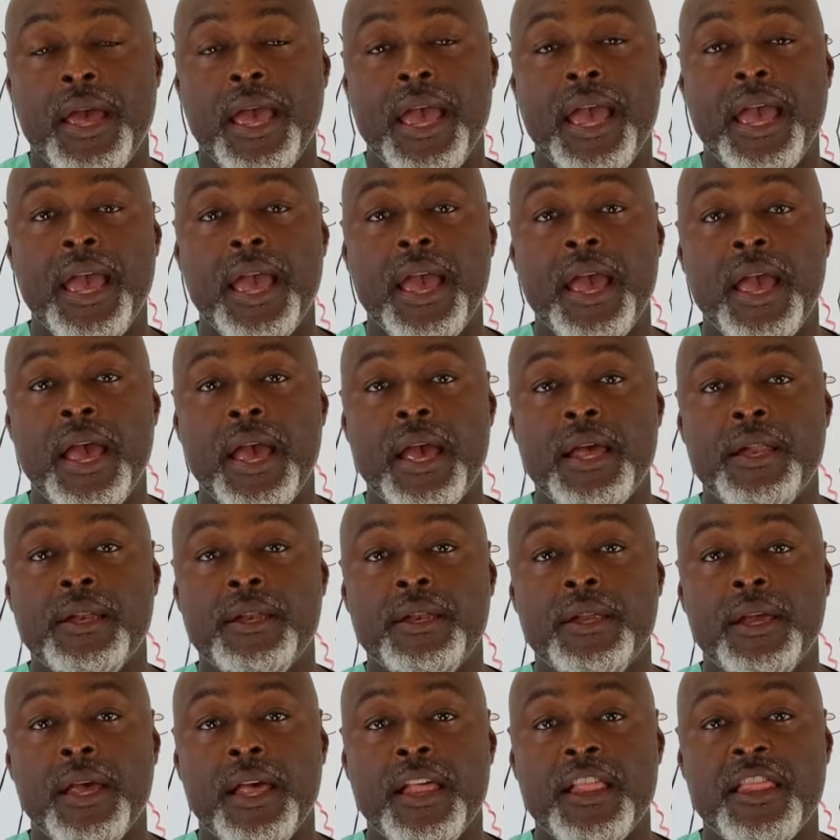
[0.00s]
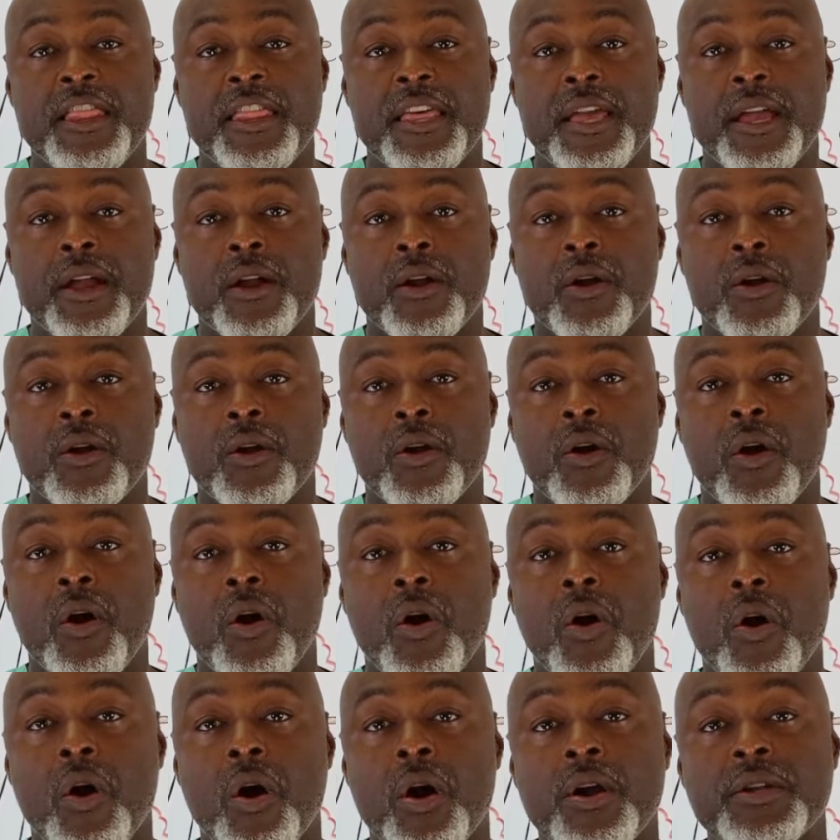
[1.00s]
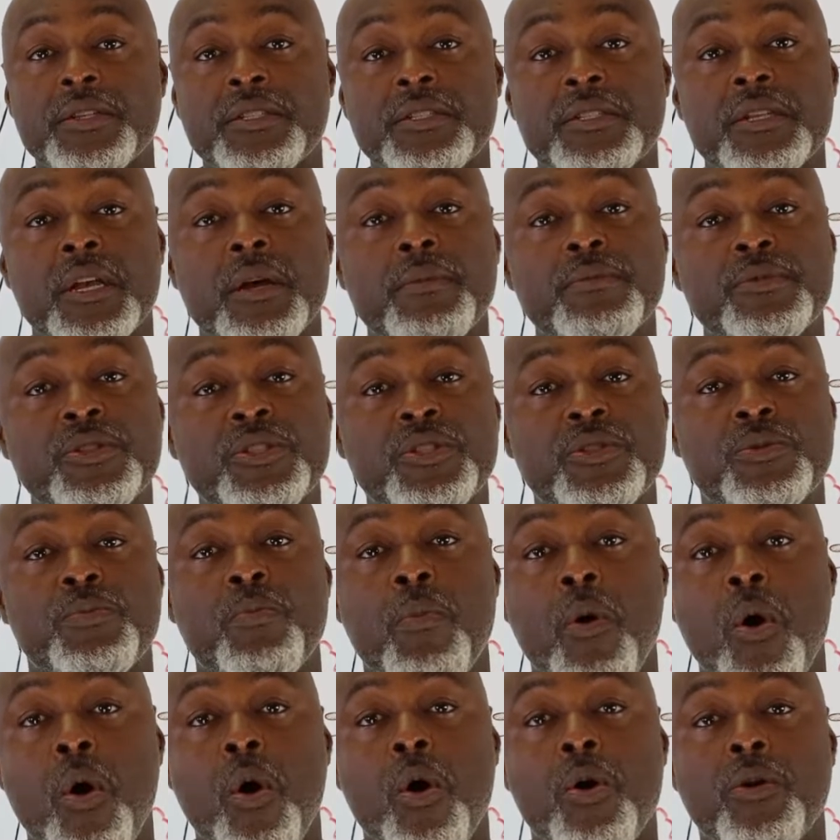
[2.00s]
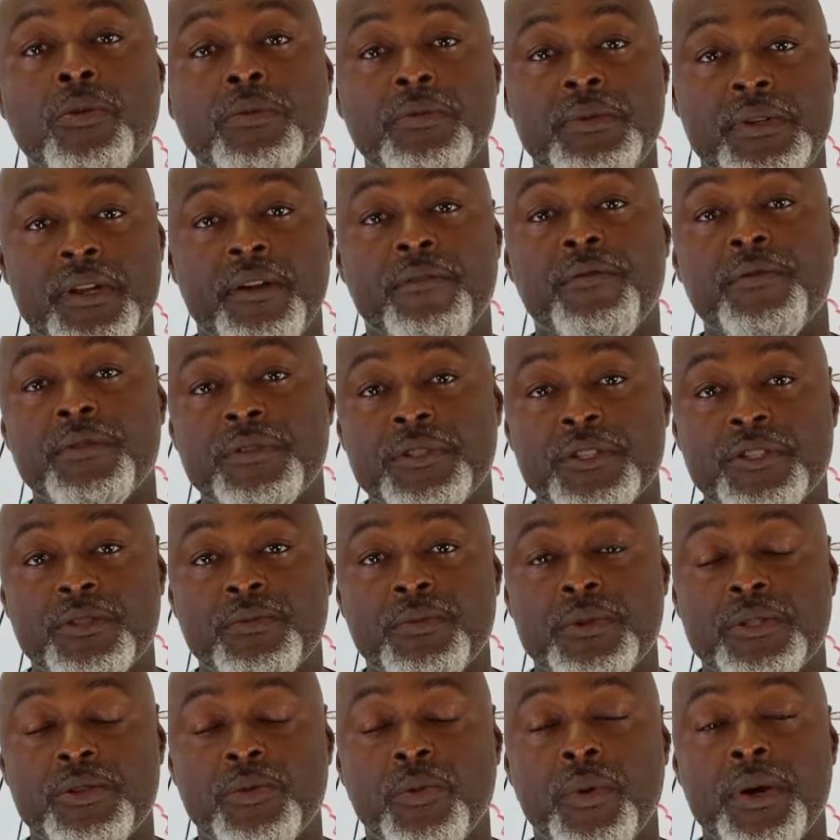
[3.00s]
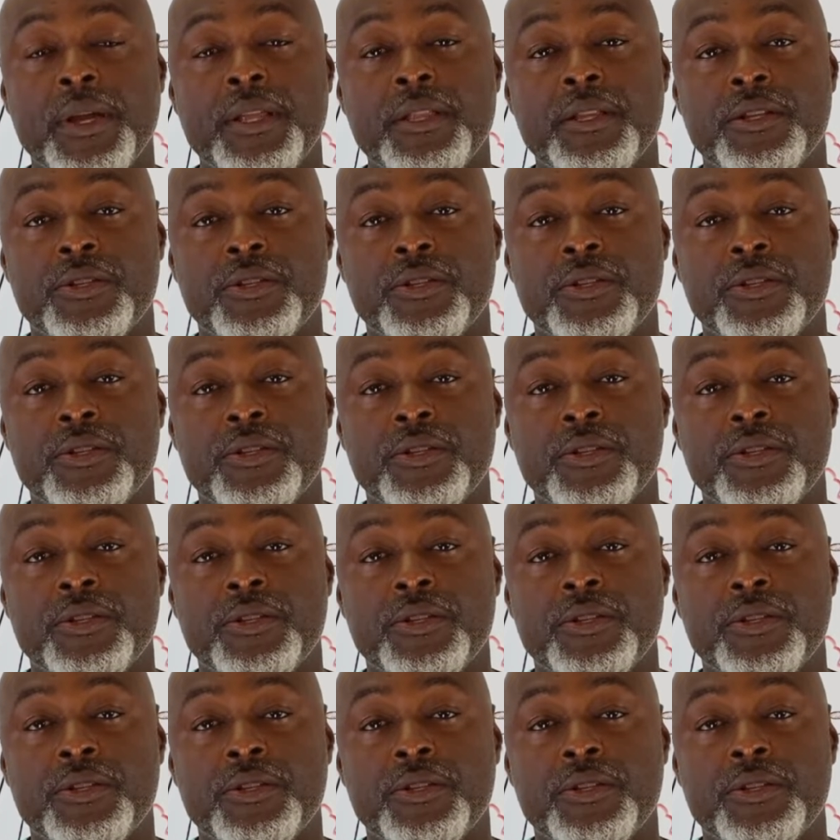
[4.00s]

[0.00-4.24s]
And there are some small differences between